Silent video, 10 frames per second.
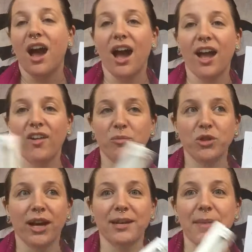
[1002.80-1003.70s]
I'm
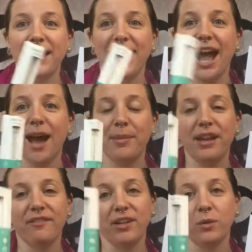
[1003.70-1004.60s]
trying to make it a
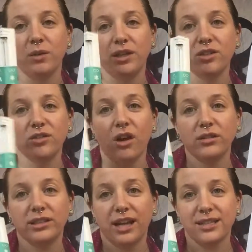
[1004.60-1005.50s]
habit if I don't need a
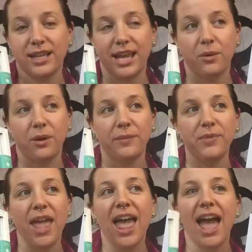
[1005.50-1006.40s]
straw to not take
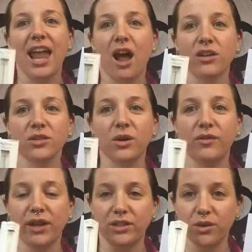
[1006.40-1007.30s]
one. And also
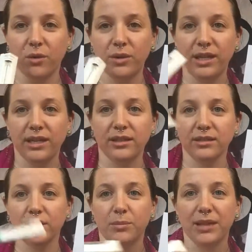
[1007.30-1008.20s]
if I don't need the
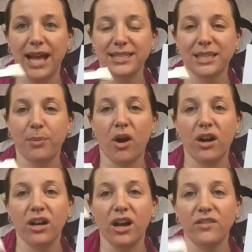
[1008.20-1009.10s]
little plastic
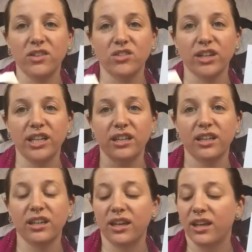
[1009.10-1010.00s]
part of a
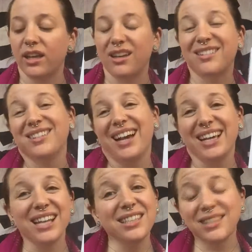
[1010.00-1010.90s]
drink.
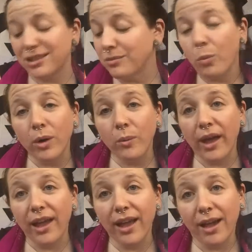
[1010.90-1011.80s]
I guess it's one
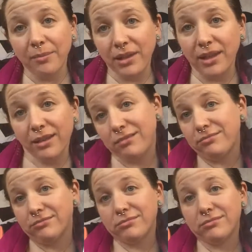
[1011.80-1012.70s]
way I'm being,
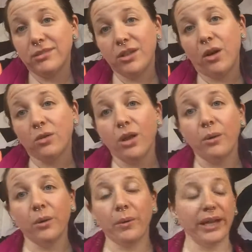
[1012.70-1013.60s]
you know,
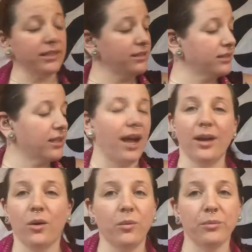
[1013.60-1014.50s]
lower waste.
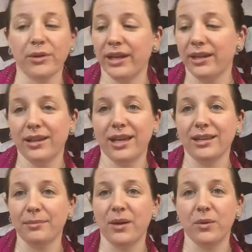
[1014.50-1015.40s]
I don't bring
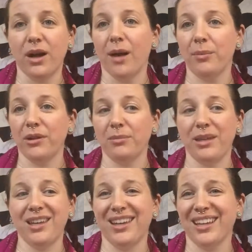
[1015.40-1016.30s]
like my own cup with
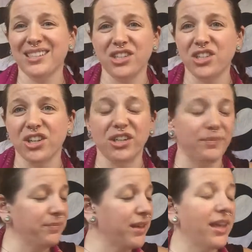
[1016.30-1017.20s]
me. I guess I
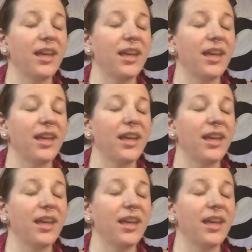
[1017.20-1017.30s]
should.